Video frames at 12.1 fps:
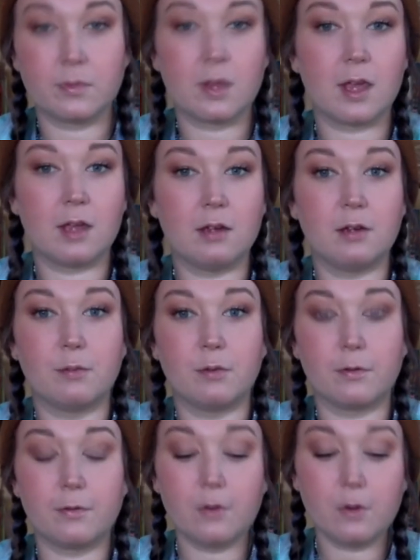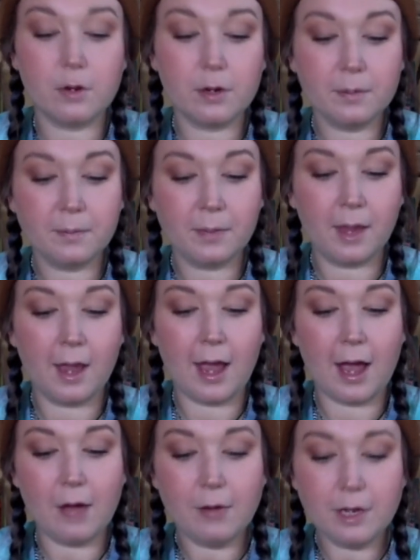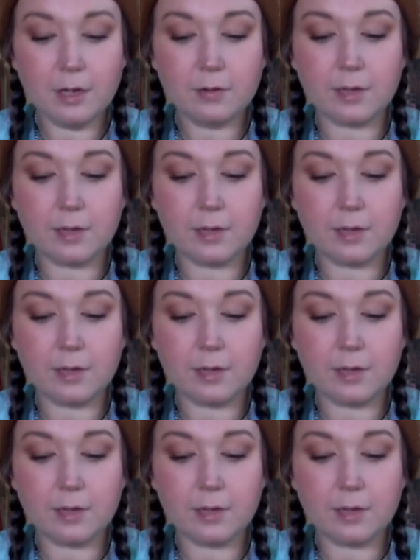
And number four, how can you